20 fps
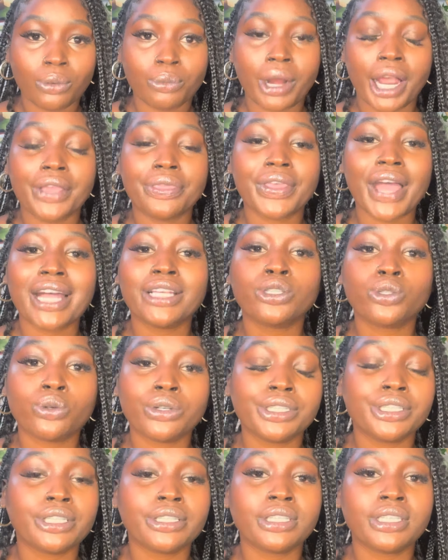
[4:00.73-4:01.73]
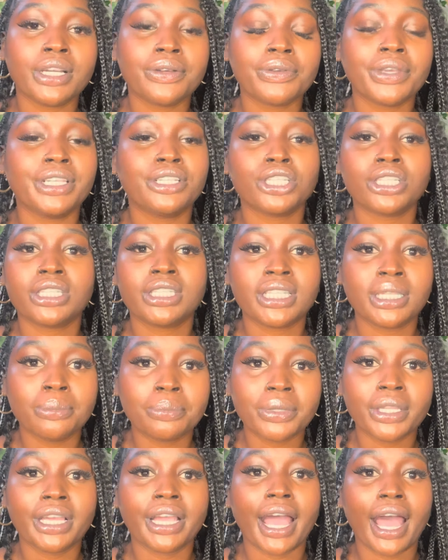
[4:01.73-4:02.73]
right? That sorts of stuff can just
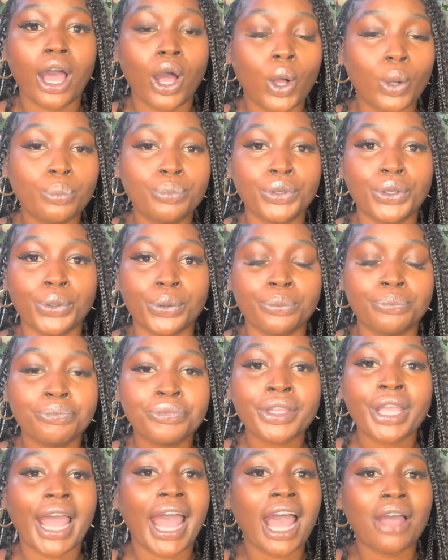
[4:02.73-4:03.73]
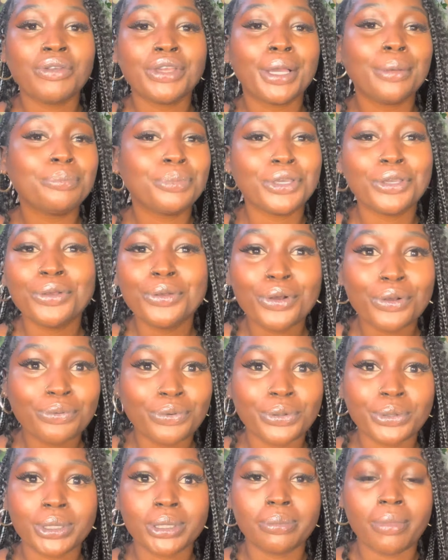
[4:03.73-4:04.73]
simply help you. Having a
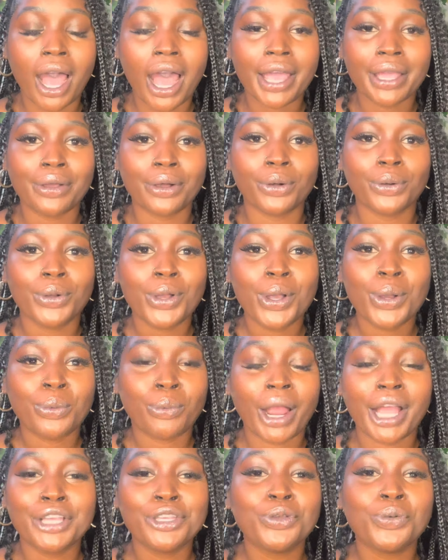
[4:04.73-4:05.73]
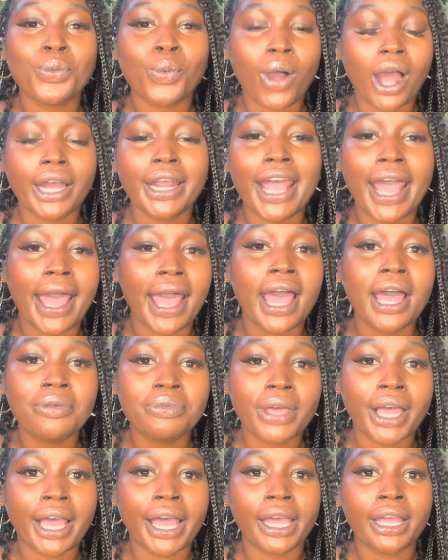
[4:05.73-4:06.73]
beautiful smile, right? You want to have
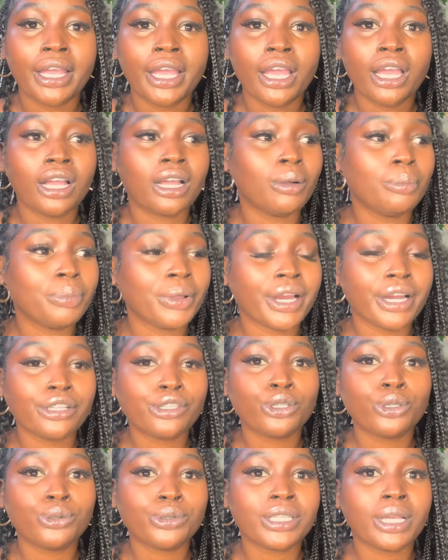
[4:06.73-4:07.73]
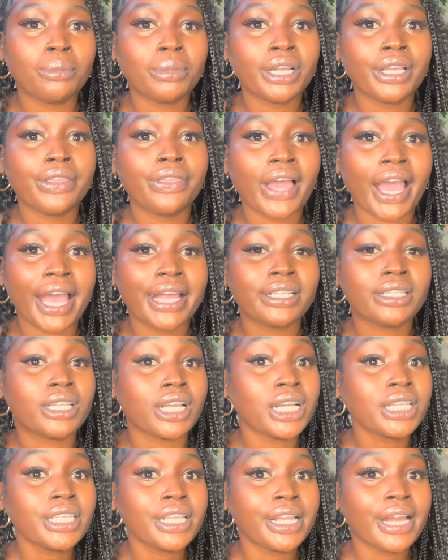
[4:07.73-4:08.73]
that compared to somebody that
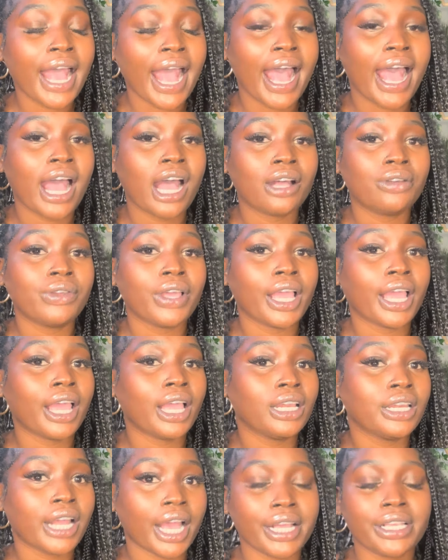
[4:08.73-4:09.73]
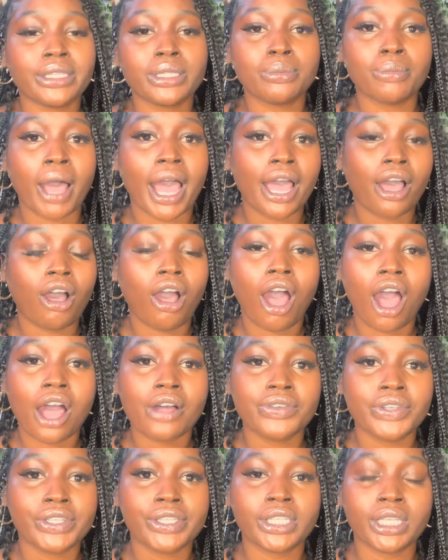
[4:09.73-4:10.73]
doesn't have a nice smile,
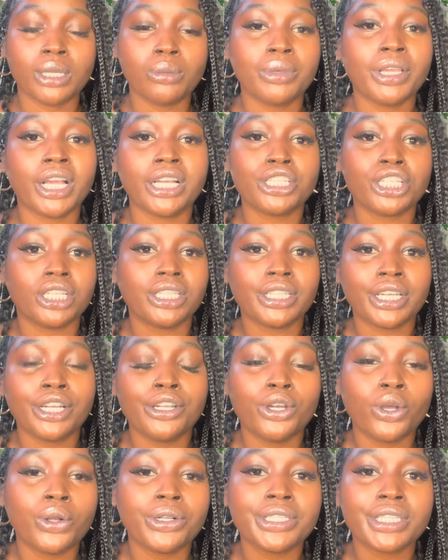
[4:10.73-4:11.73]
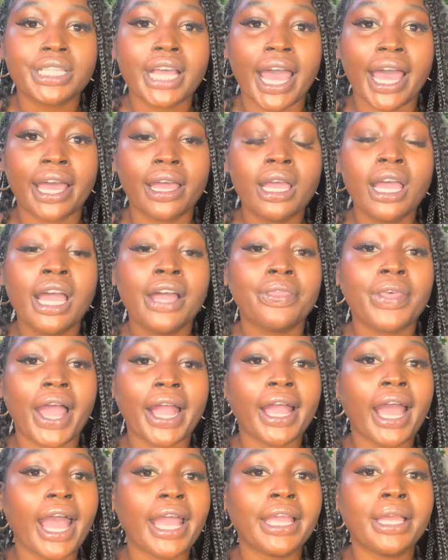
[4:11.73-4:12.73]
obviously, because she's going to notice that. That
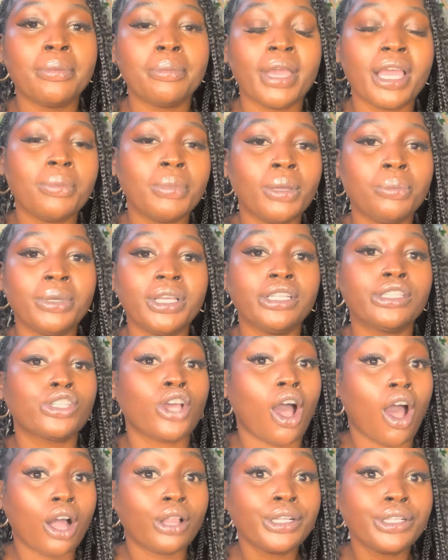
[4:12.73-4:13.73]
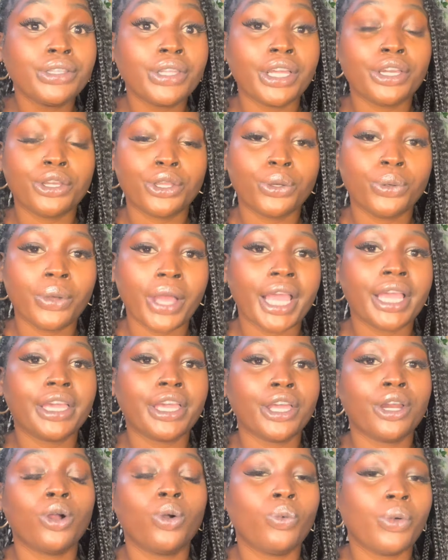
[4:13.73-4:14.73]
guy can maybe be taller than you and
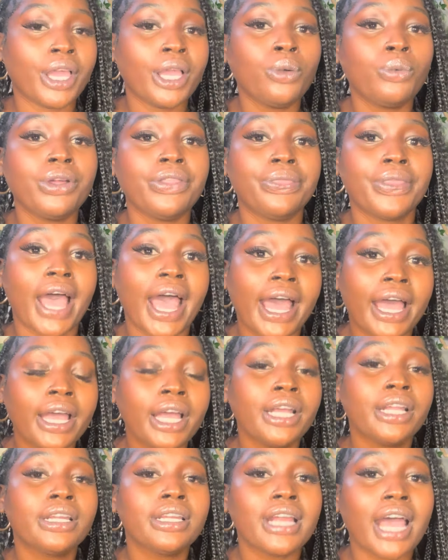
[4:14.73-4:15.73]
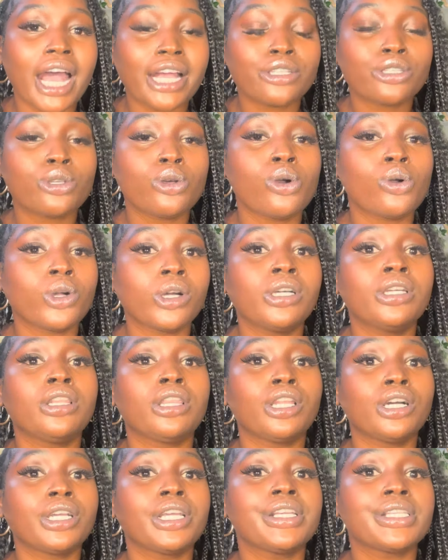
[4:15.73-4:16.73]
get away with that not so good
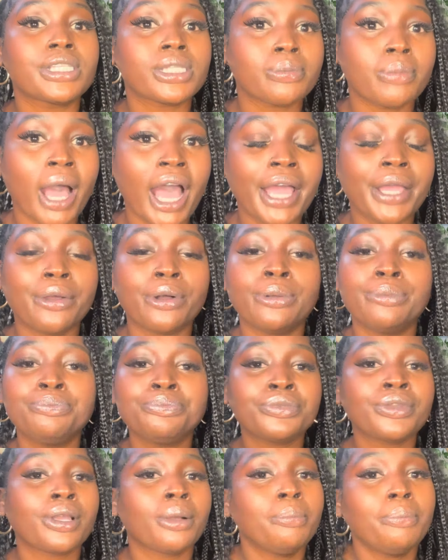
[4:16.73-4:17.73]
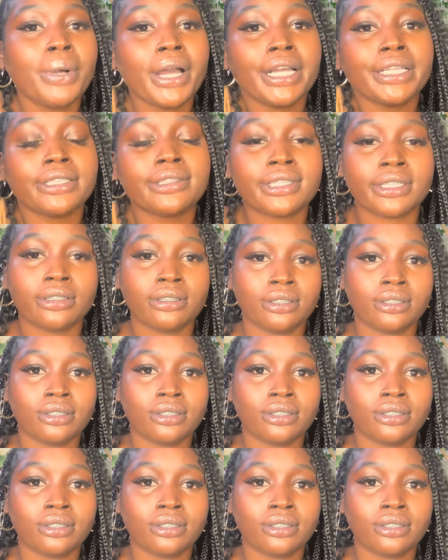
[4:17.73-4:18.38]
looking smile, but